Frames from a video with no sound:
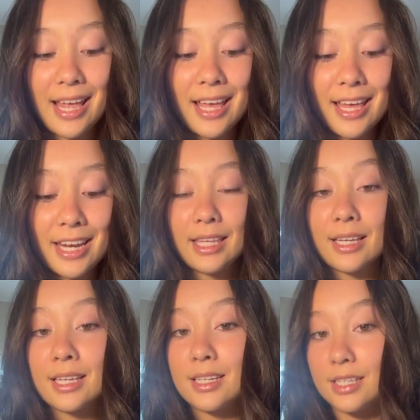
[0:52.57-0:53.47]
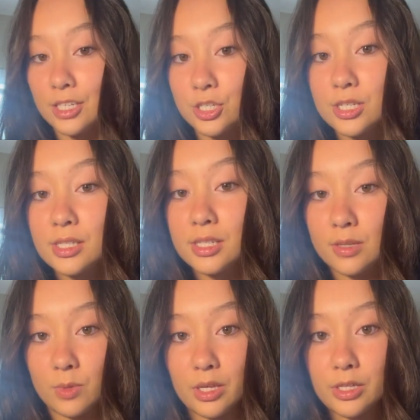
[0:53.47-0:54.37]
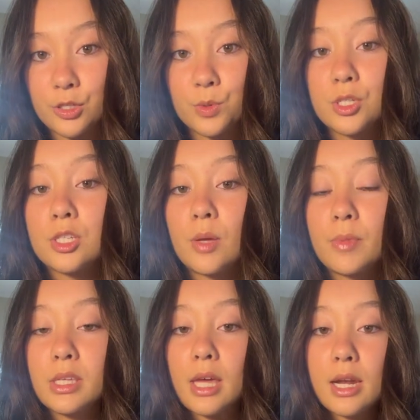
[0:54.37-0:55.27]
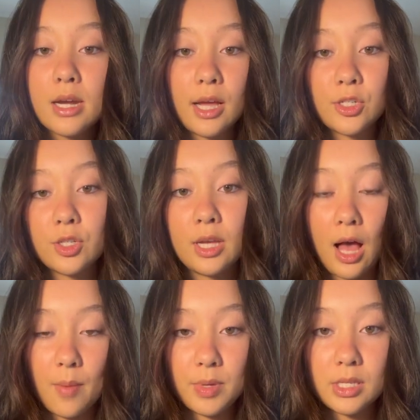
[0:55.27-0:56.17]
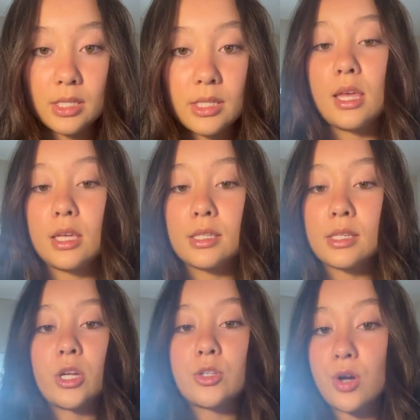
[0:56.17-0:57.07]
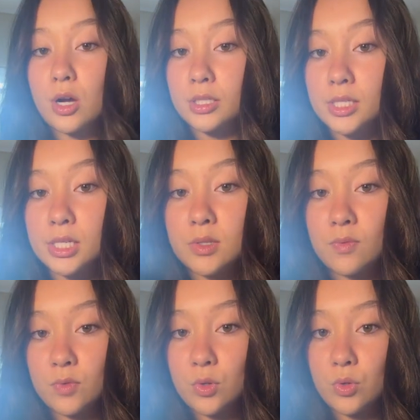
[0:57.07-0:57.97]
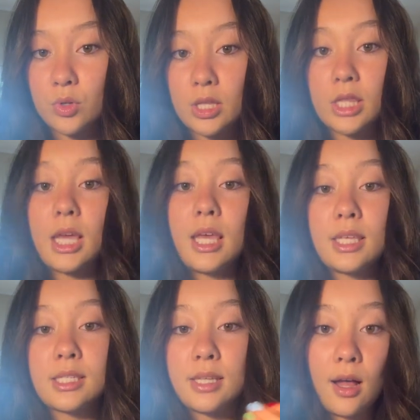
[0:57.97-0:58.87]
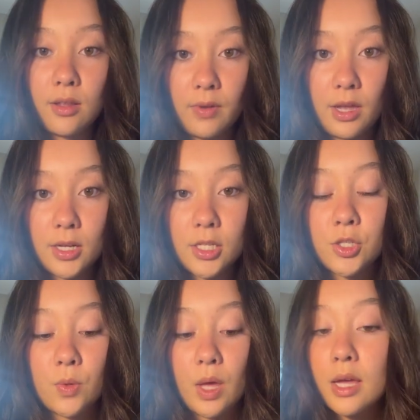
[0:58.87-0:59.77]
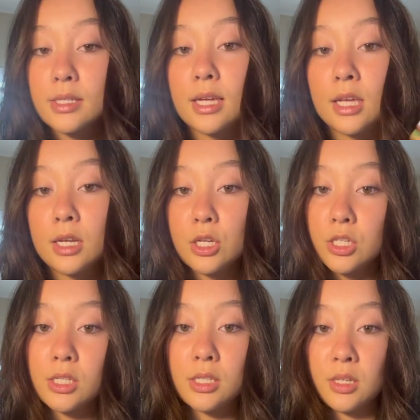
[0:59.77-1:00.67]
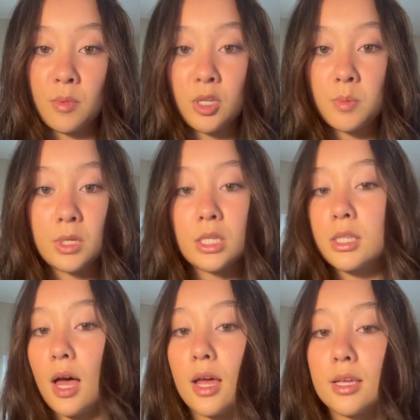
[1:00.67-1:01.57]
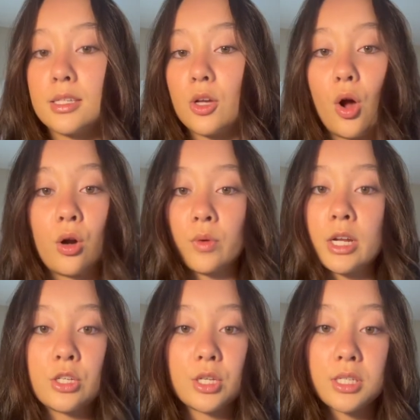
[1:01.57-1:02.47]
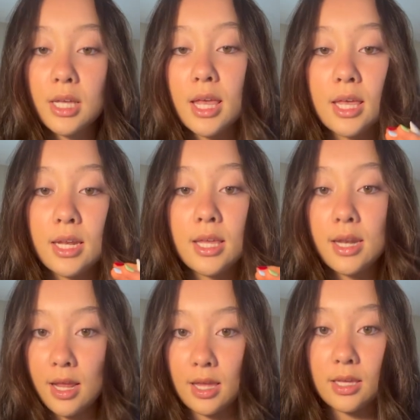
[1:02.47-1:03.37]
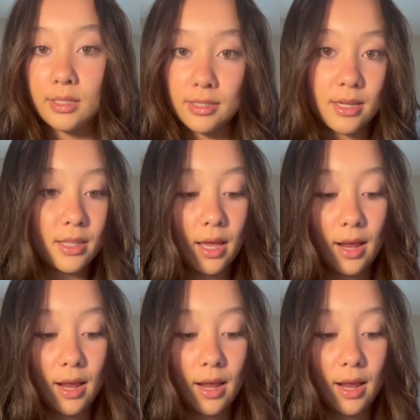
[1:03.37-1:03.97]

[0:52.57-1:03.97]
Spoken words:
and the conditioned stimulus, which is something that naturally happens, is when a dog sees food, they salivate. So that is a conditioned stimulus because that is already just an innate instinct that